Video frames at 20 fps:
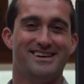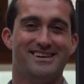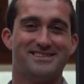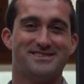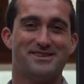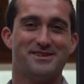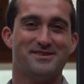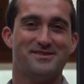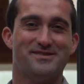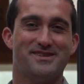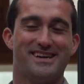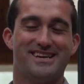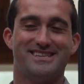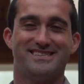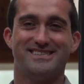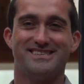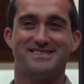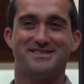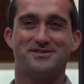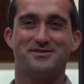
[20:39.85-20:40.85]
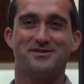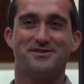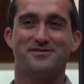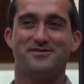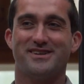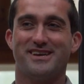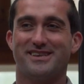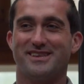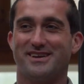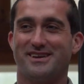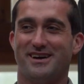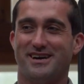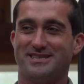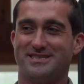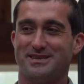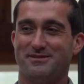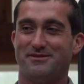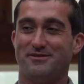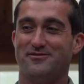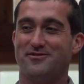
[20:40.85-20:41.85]
So it's, it's sort of like the
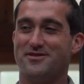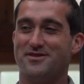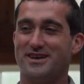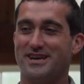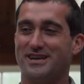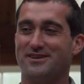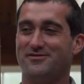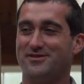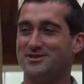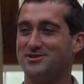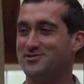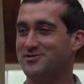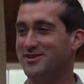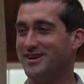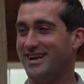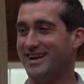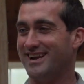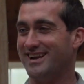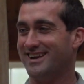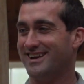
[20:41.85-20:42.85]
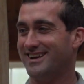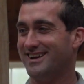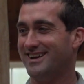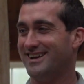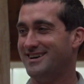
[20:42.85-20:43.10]
concept, if you think of a tree,